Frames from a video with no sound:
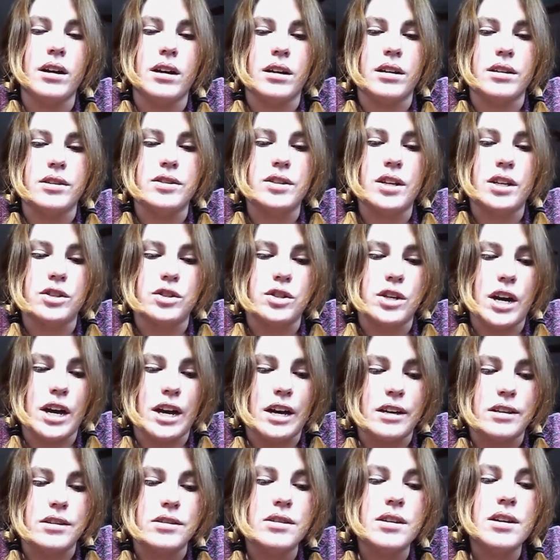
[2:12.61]
such
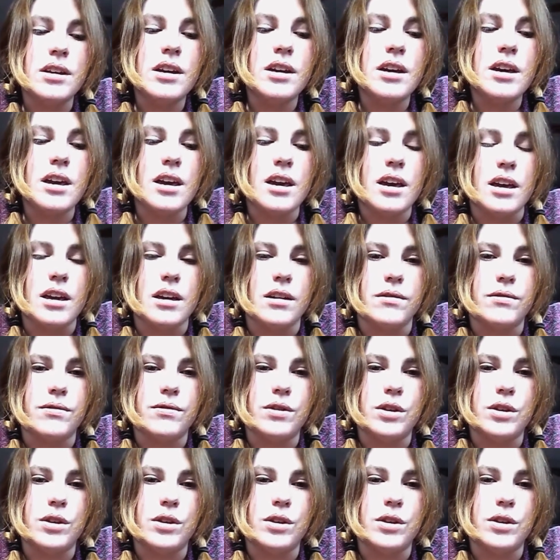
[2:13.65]
as if